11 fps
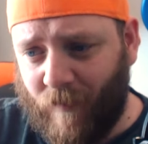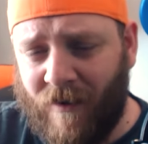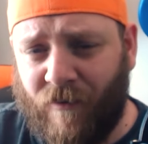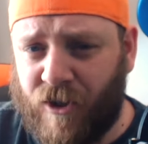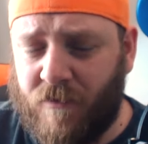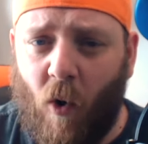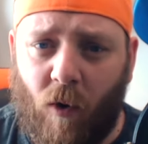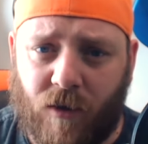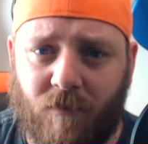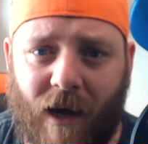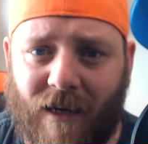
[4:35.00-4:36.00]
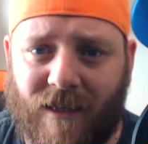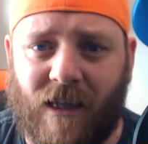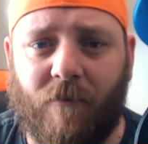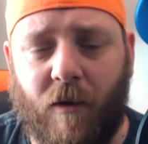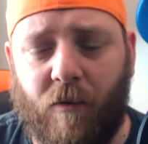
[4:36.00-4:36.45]
I've got some awesome guys
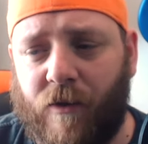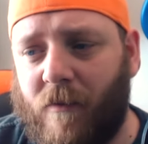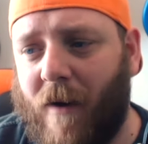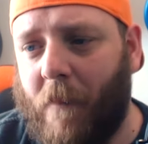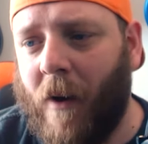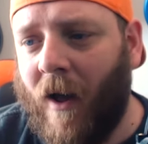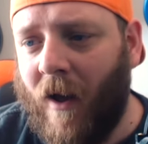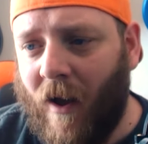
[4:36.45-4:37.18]
helping me with the map.